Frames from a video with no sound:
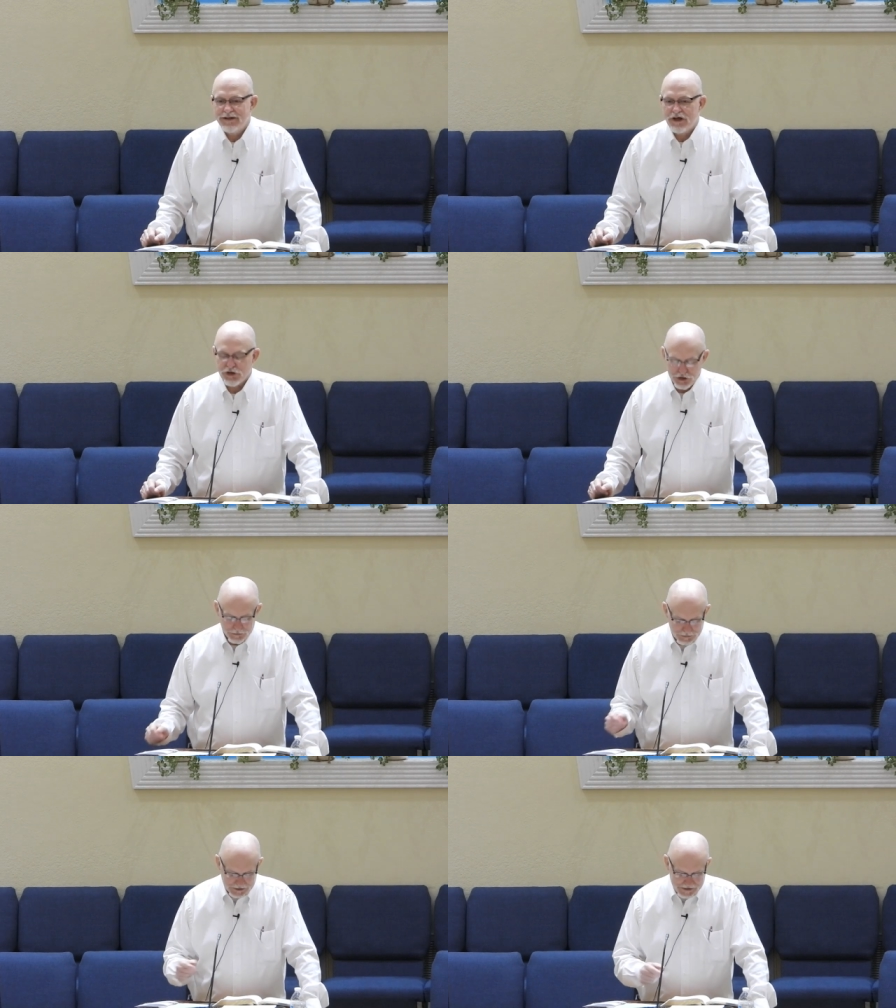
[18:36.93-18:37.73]
Are you
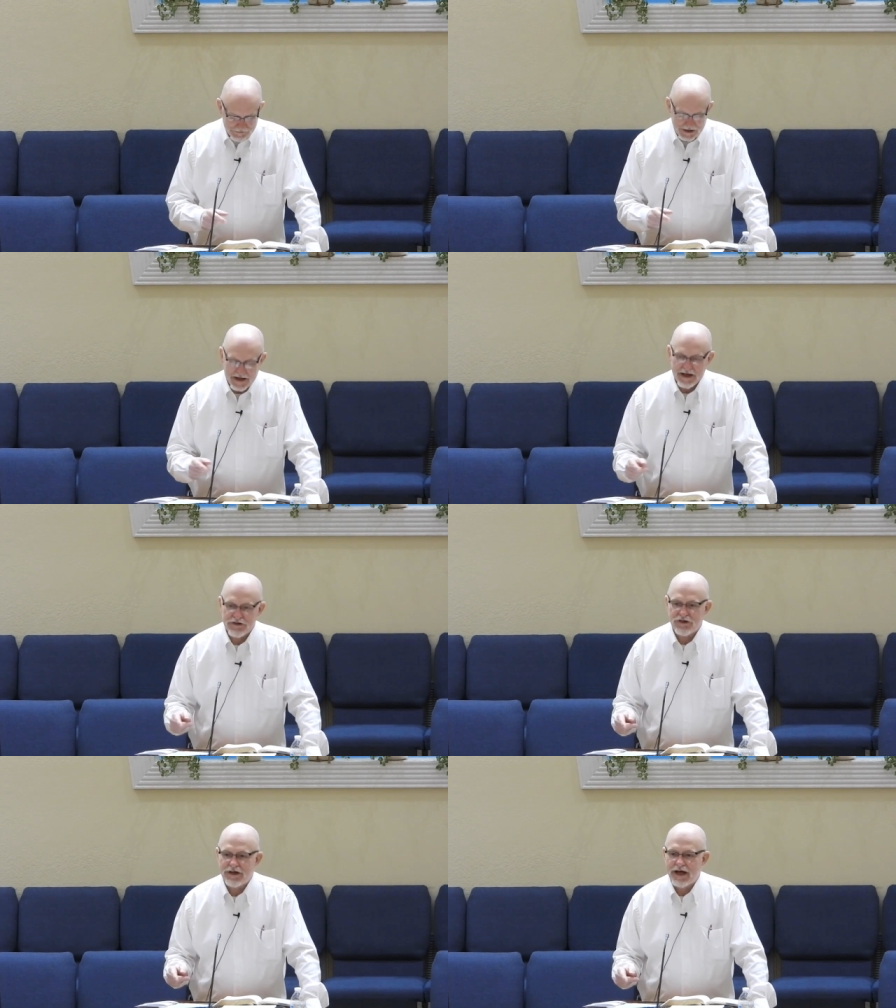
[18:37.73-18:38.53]
going to believe like
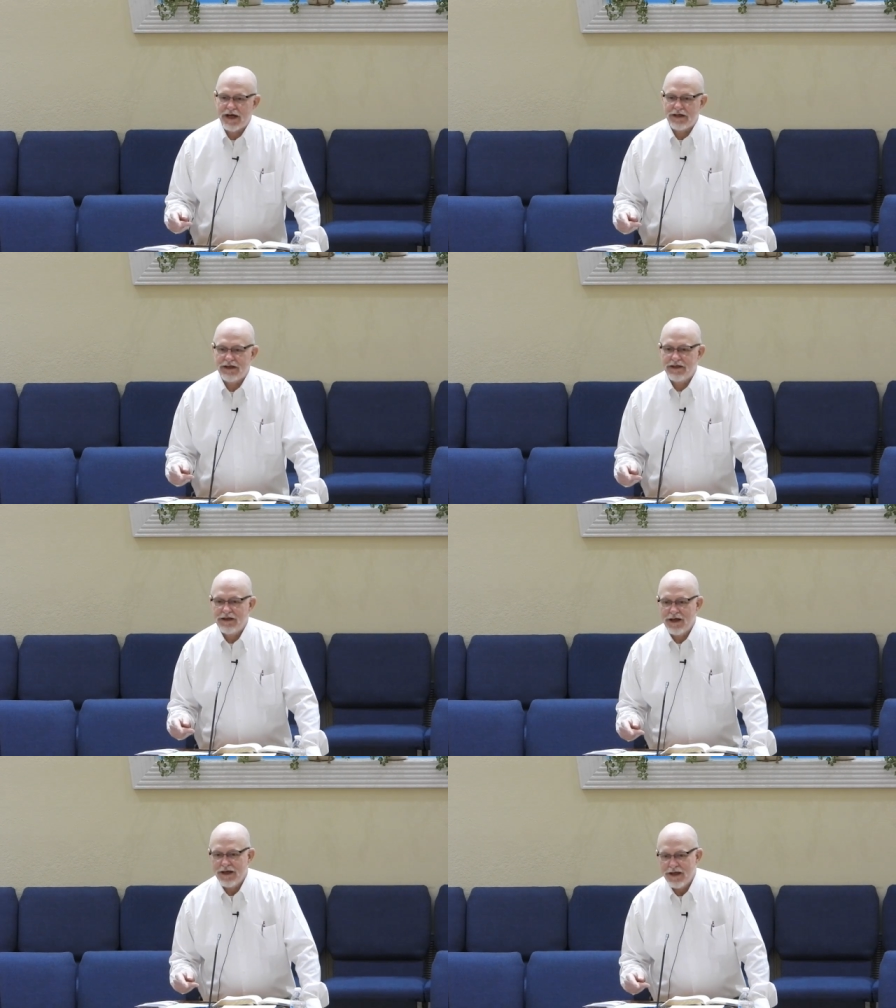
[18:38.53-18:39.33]
Hezekiah did?